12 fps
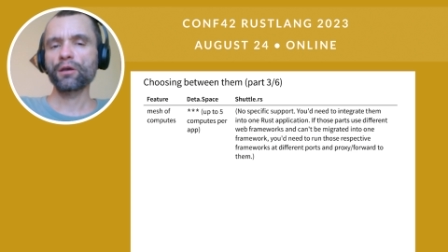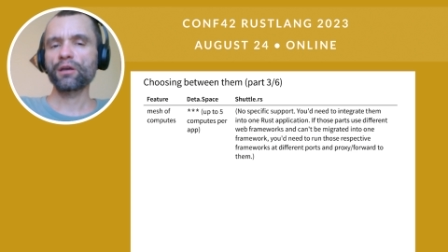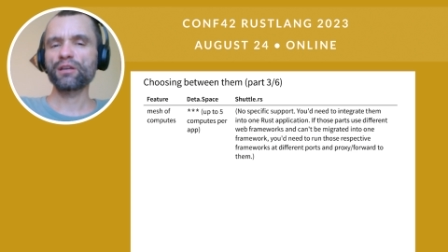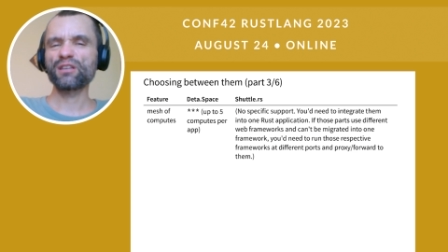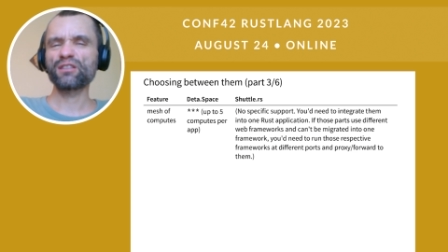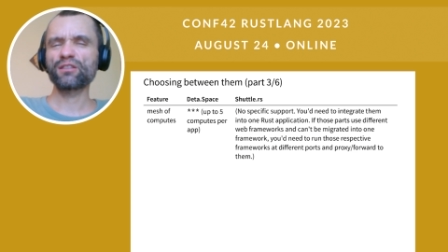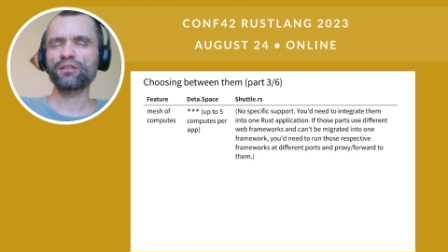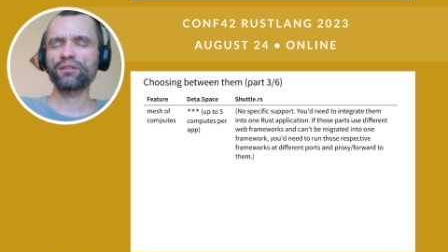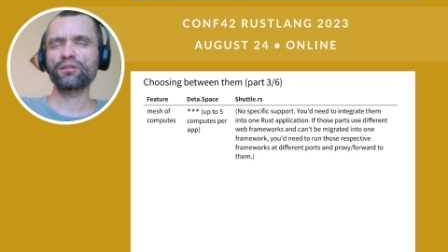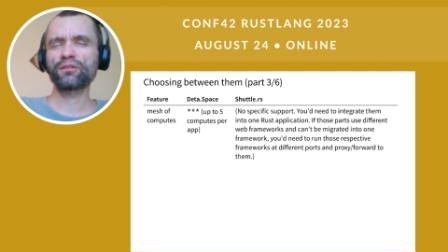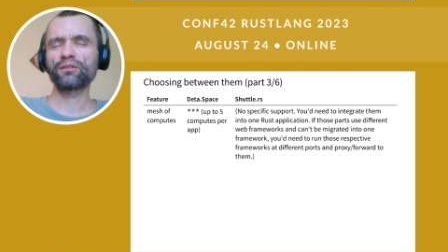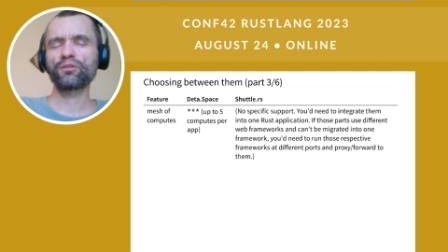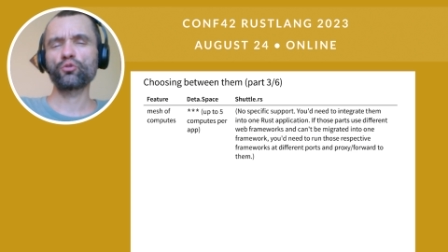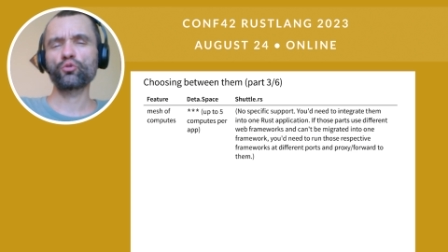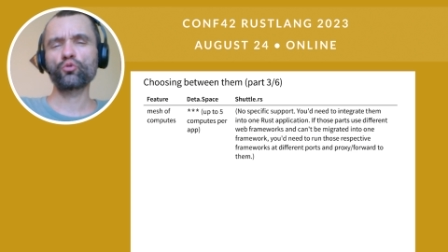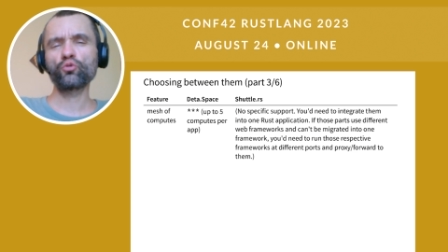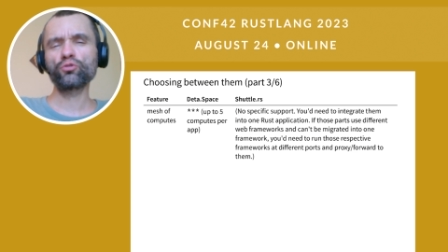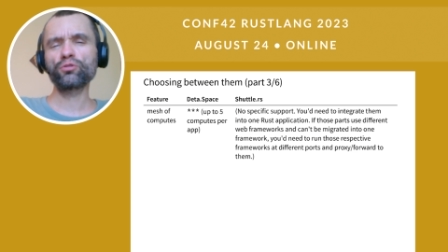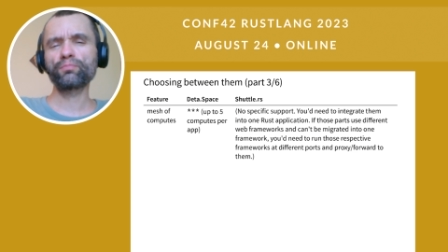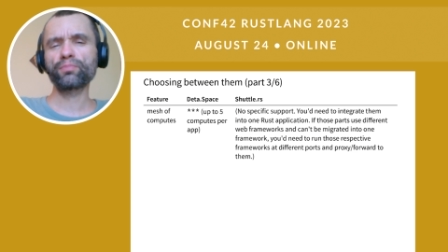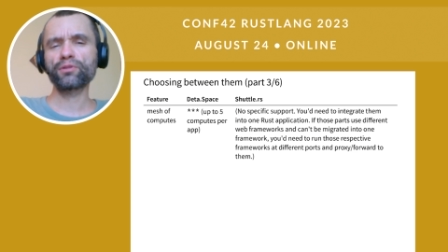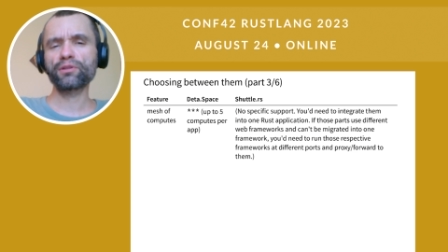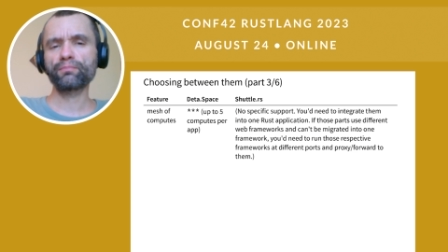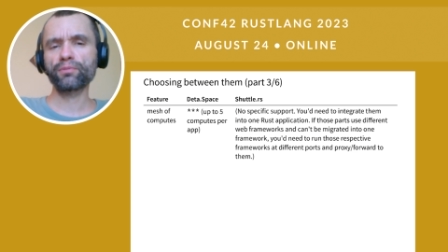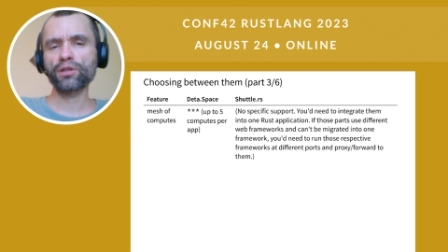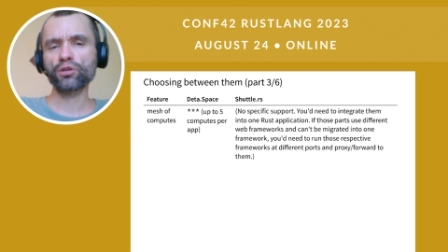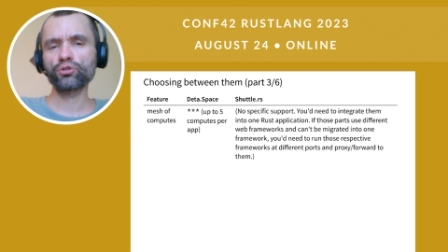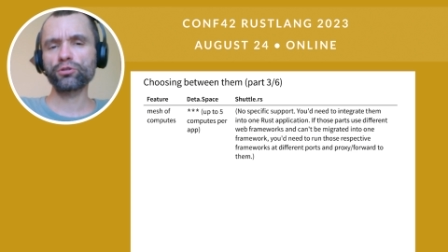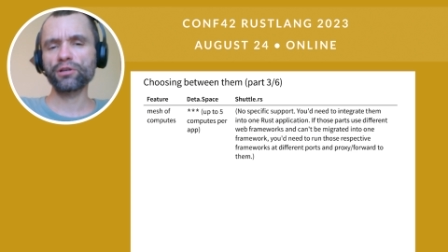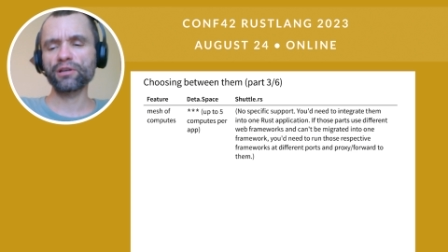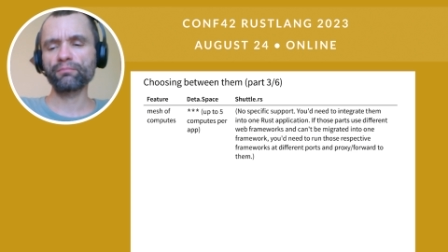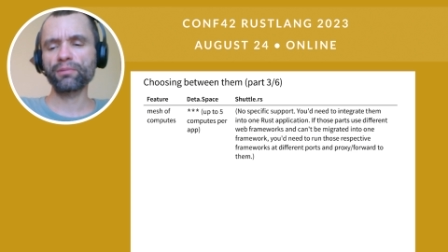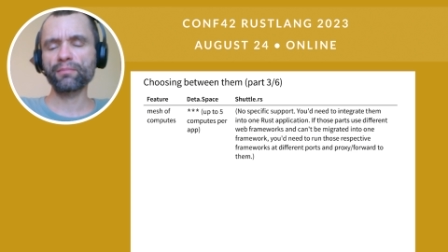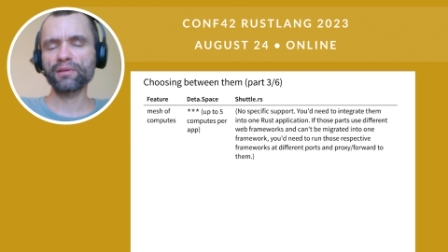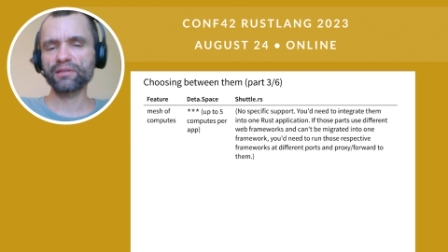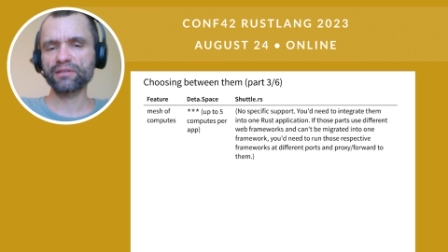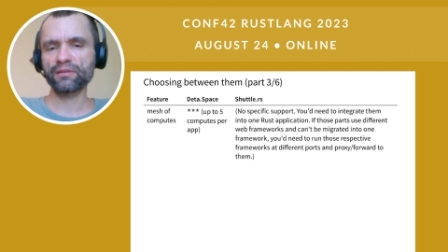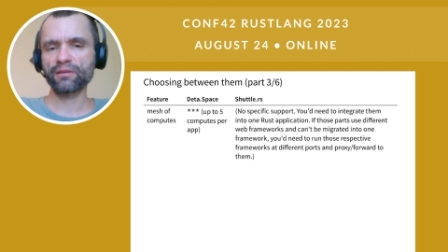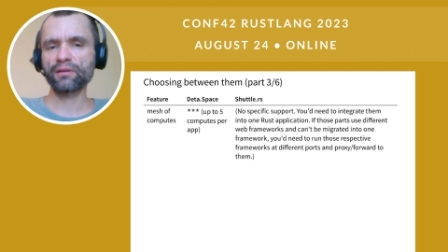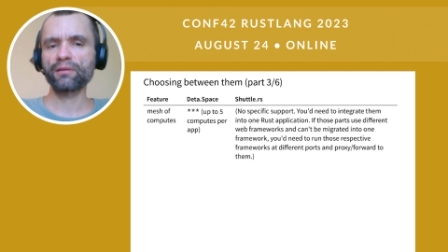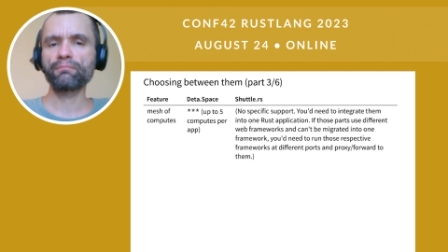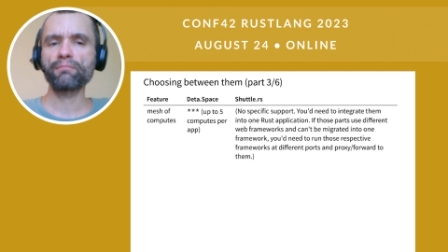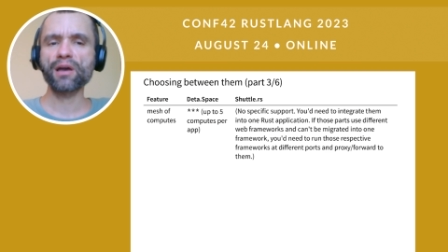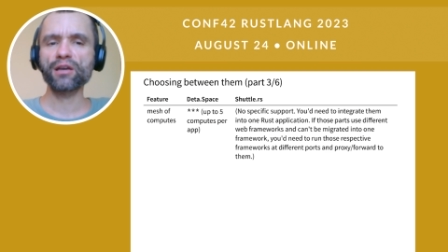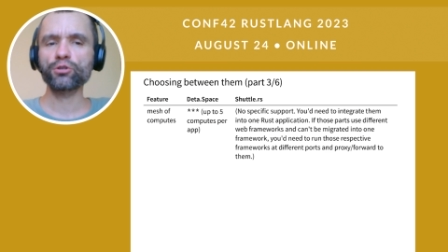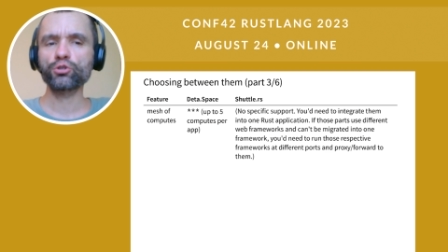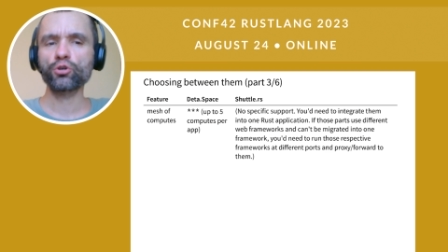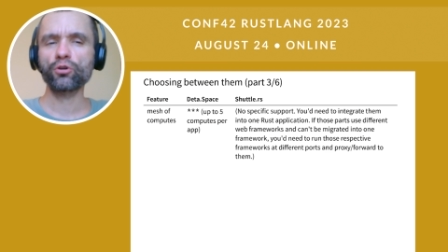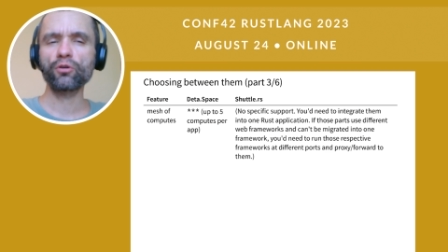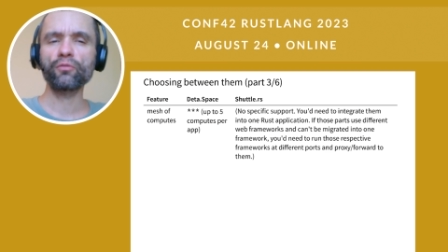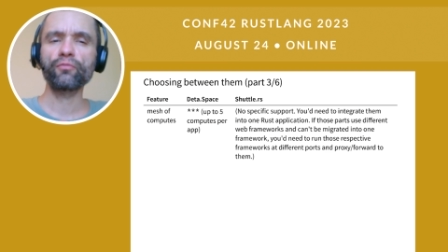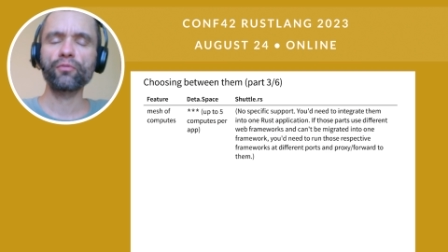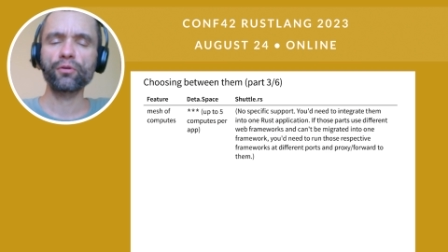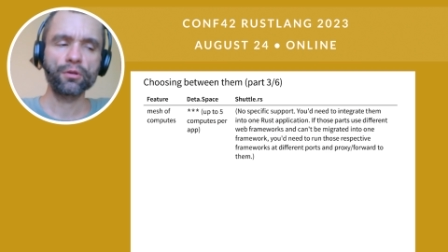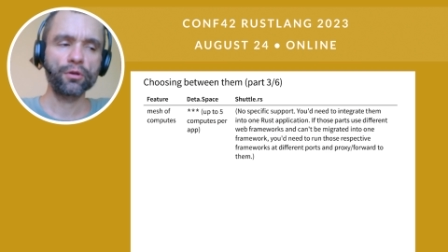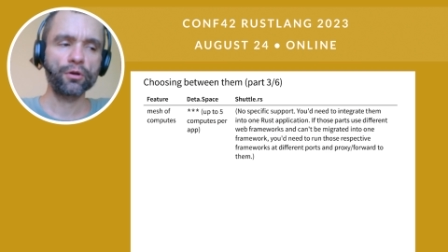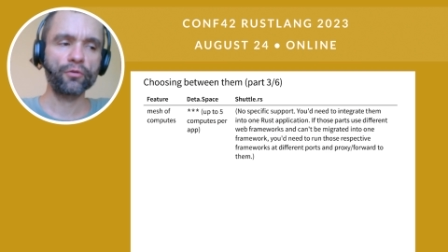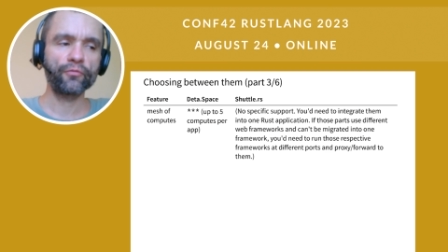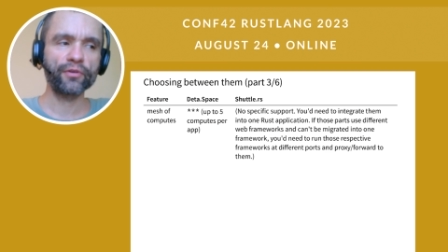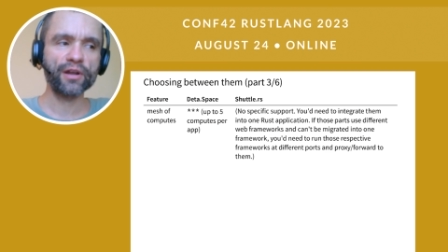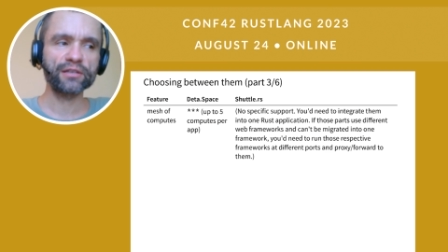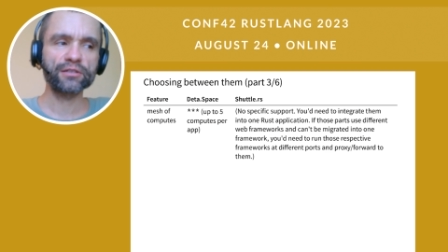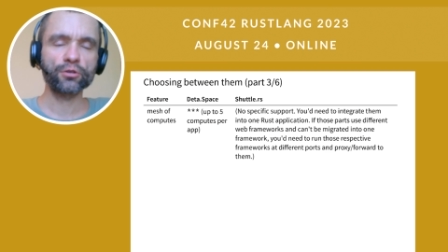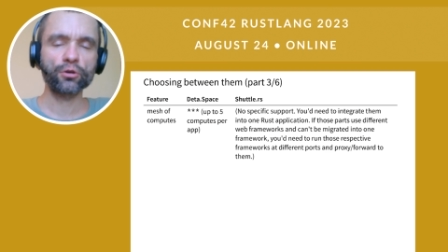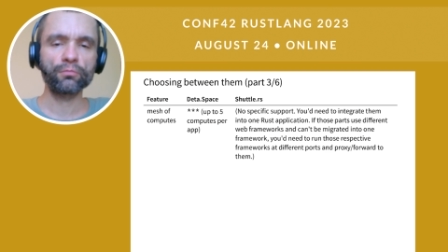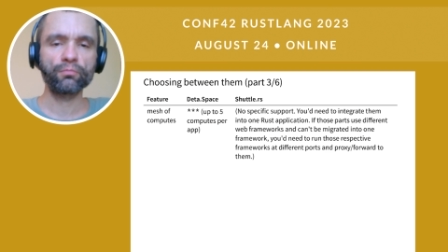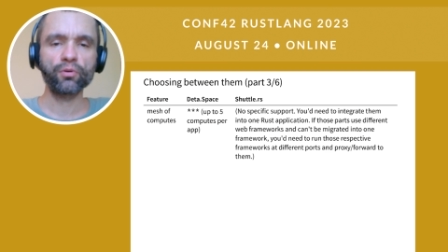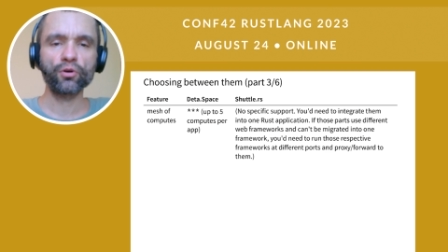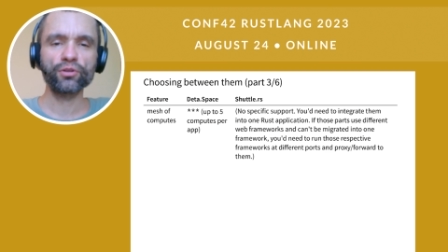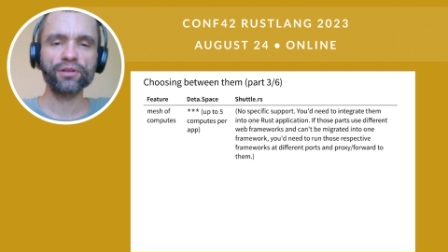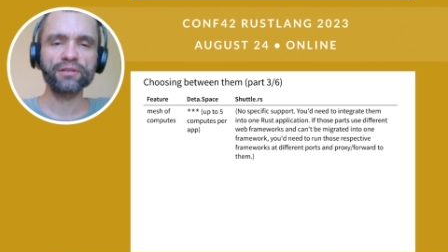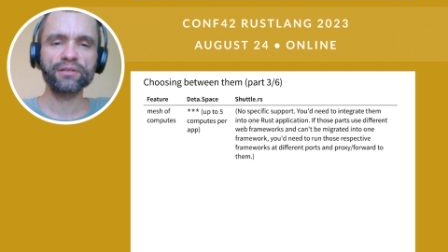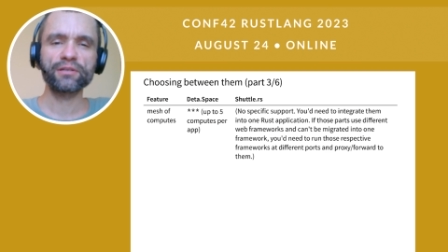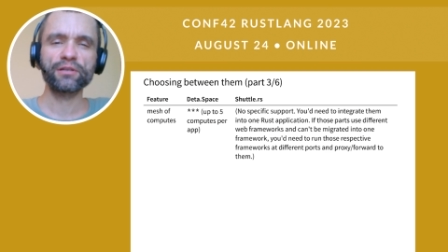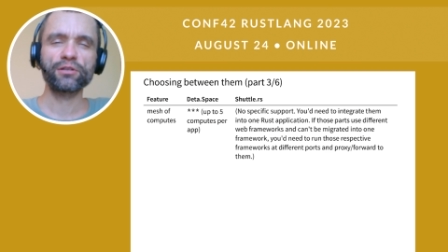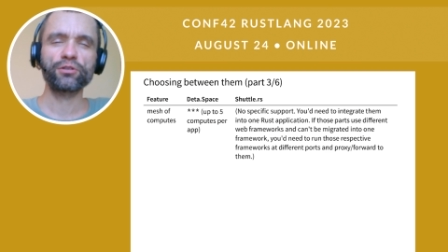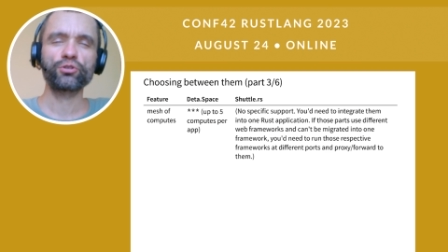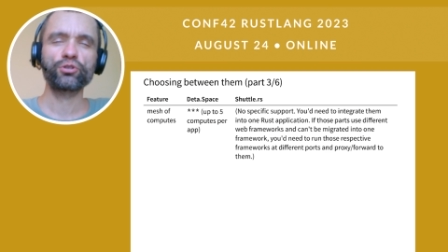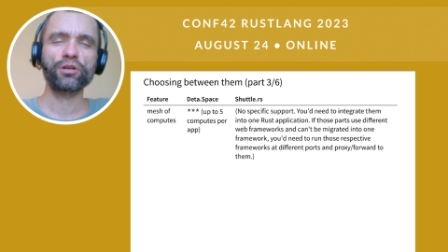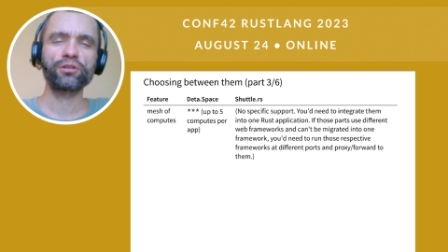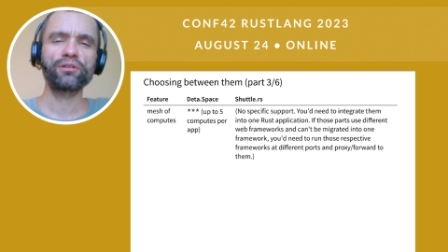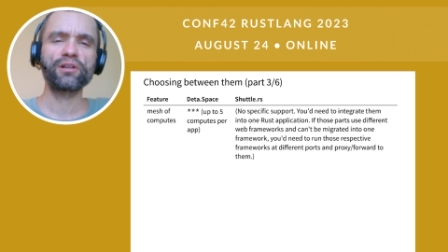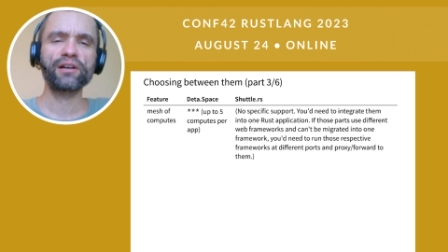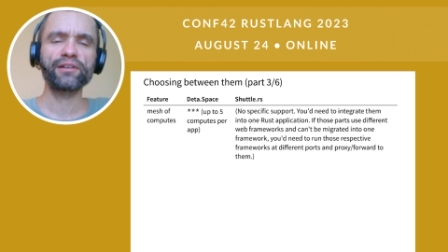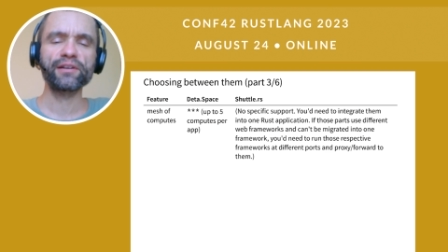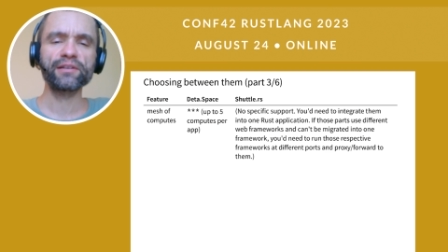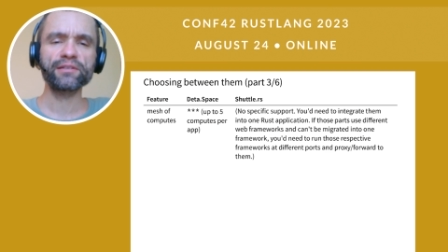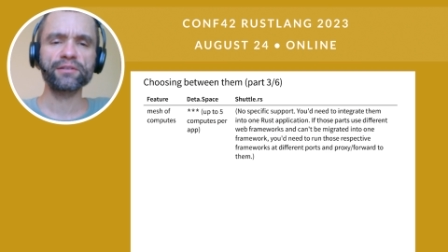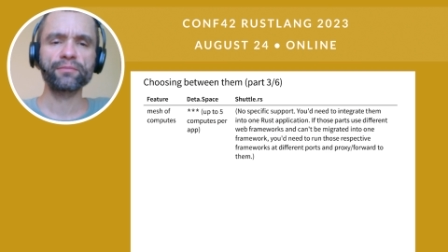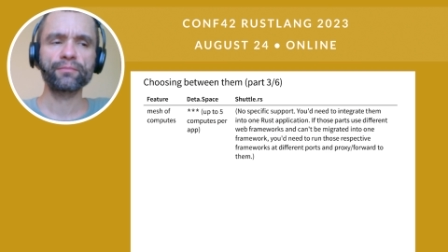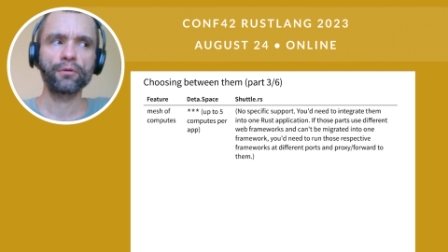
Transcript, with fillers: In you could pot potentially implement a mesh of of Rust components in Shuttle dot R S